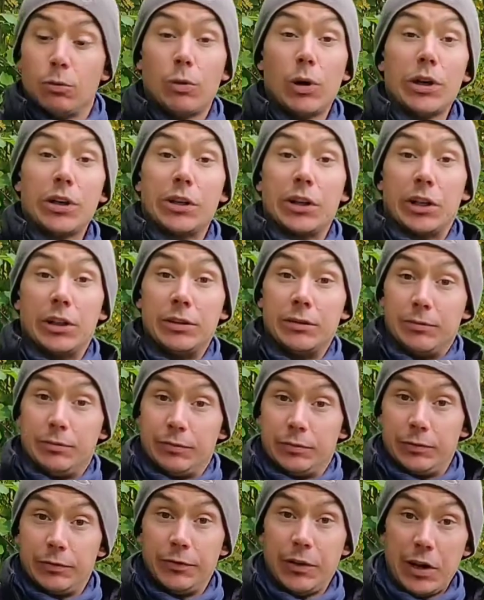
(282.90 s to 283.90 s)
Water,
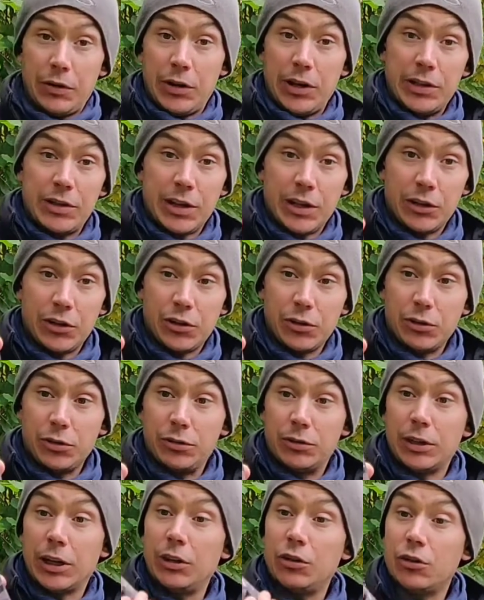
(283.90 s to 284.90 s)
very
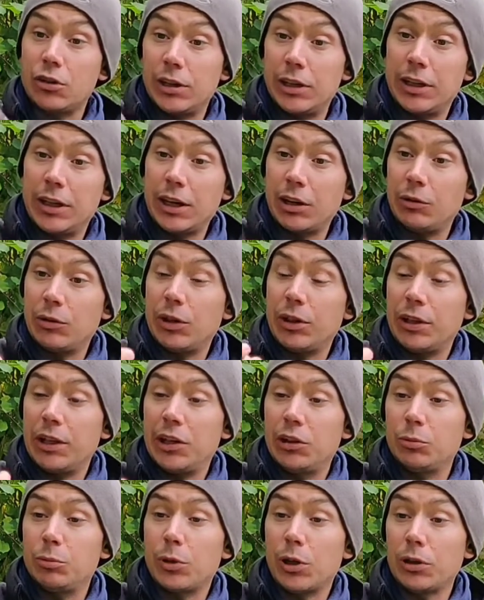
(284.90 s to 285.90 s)
essential. I usually carry a
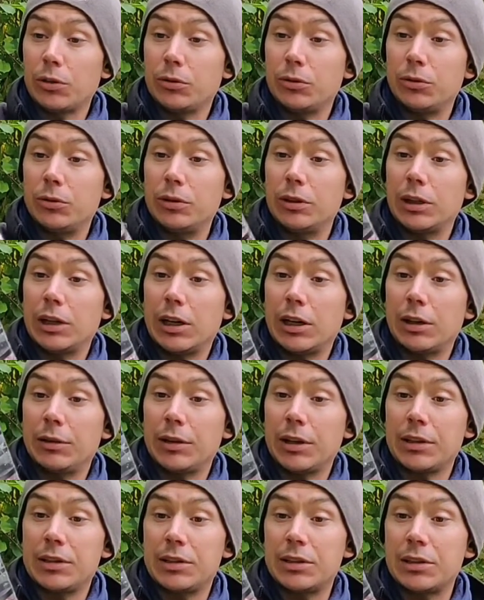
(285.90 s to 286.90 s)
liter bottle.
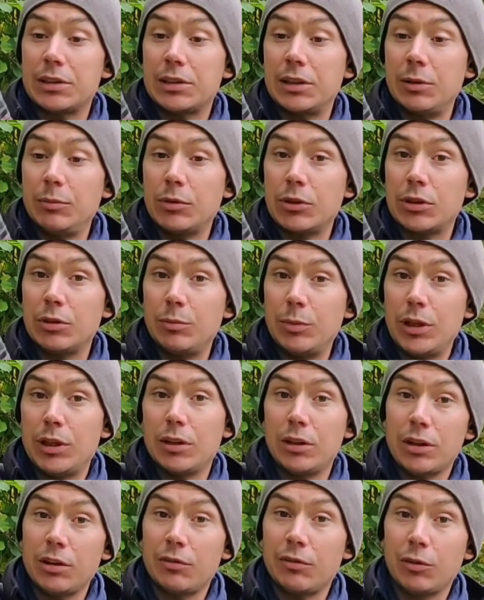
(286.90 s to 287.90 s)
That seems to be
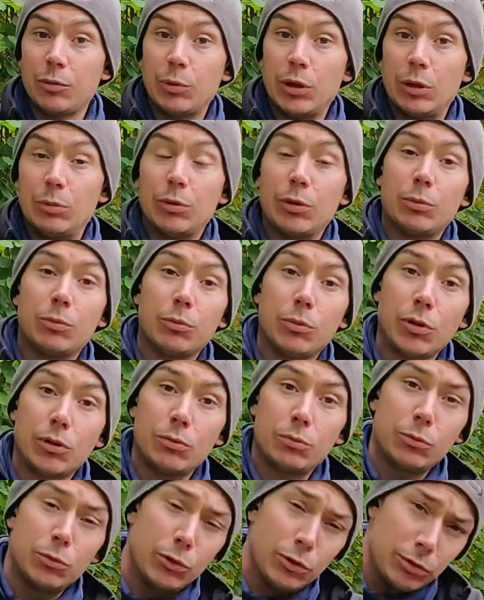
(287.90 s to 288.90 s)
enough for me, but
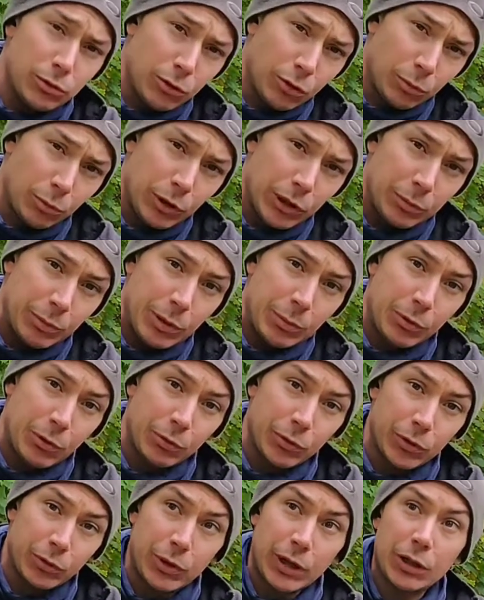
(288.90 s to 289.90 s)
normally people
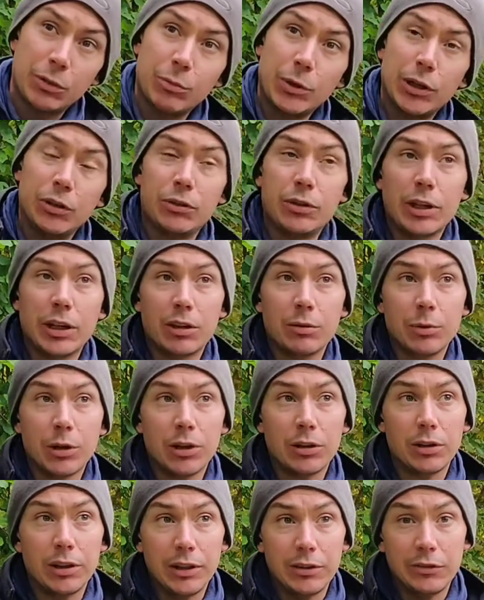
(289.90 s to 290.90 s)
would recommend you take
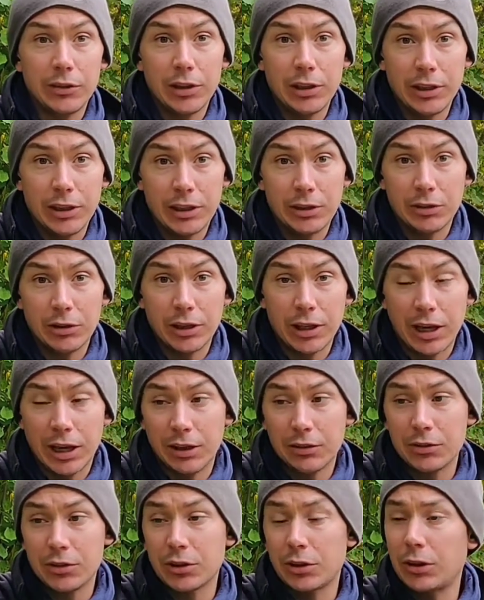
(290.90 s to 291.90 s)
about a liter and a
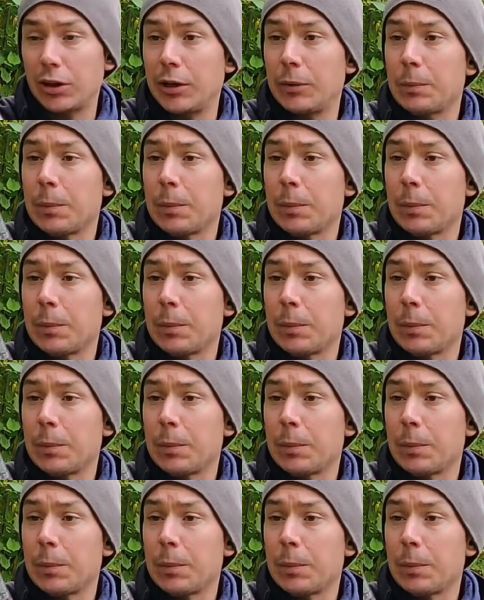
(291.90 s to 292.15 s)
half.